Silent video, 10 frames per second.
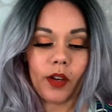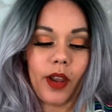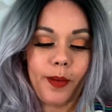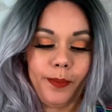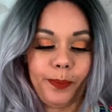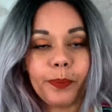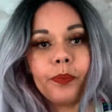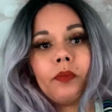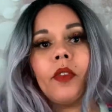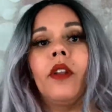Okay.
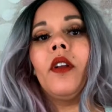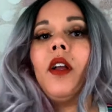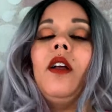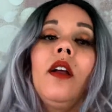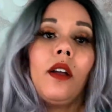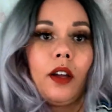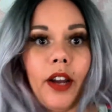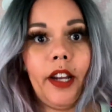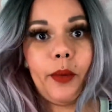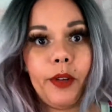
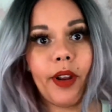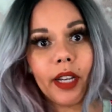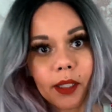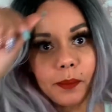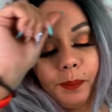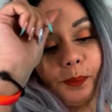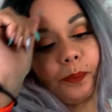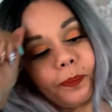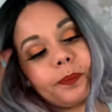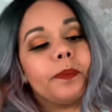All right, are we ready?
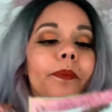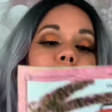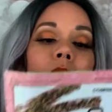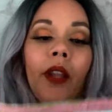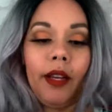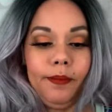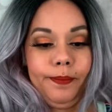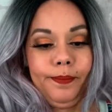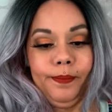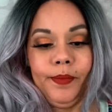Okay.
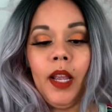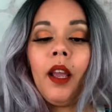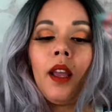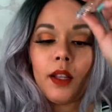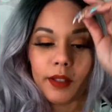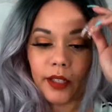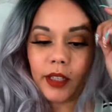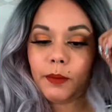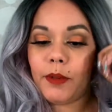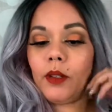To
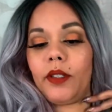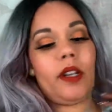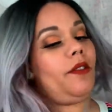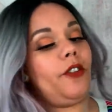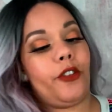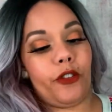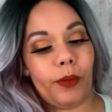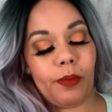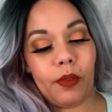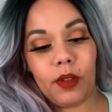get the most out of your
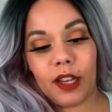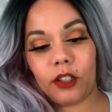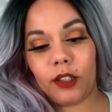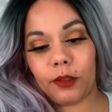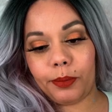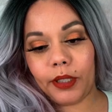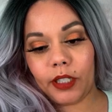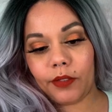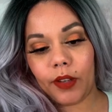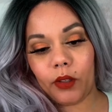strip lashes,
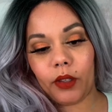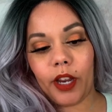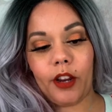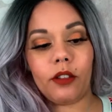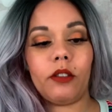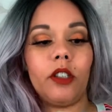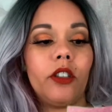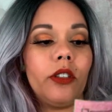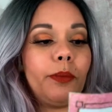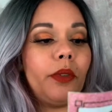please follow the care
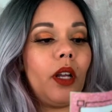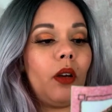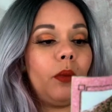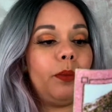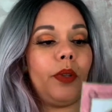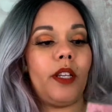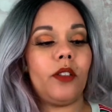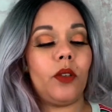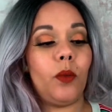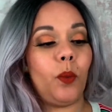instructions below.
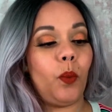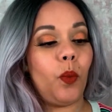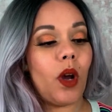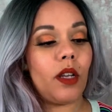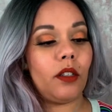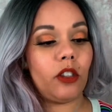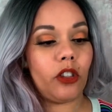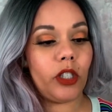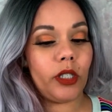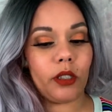Place one
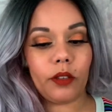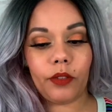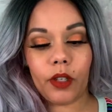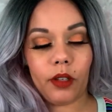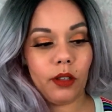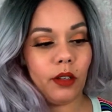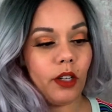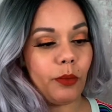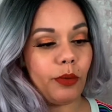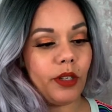sheet of
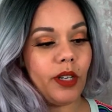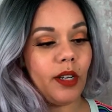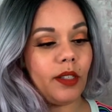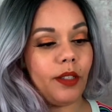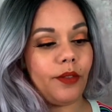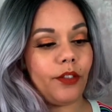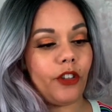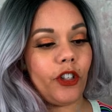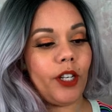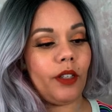clear protective
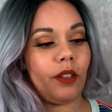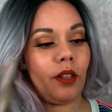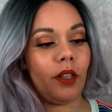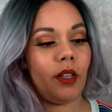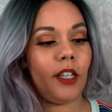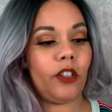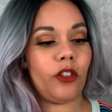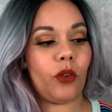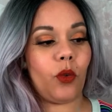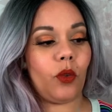sheet in
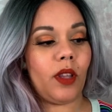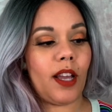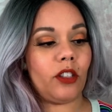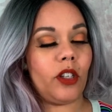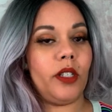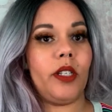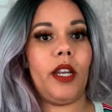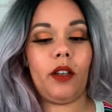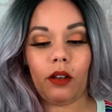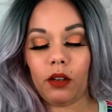each gold lash
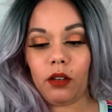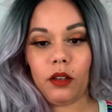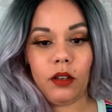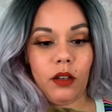container.